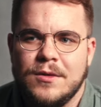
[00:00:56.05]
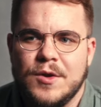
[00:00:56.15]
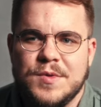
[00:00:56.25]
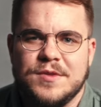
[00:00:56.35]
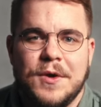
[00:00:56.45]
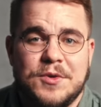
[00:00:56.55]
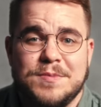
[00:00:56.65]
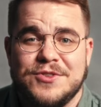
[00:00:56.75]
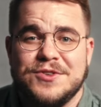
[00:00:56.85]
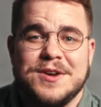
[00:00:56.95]
who was a focus
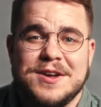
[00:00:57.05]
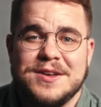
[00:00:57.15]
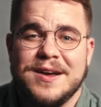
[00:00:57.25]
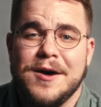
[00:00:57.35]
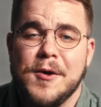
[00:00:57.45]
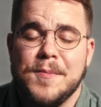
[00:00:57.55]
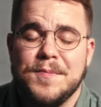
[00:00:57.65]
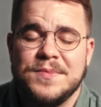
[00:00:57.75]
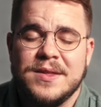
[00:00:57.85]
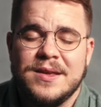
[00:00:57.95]
missionary
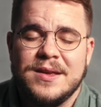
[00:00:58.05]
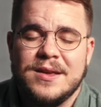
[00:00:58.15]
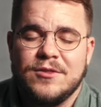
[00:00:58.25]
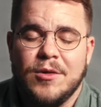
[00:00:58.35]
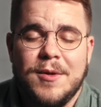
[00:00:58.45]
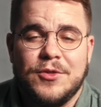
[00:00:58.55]
told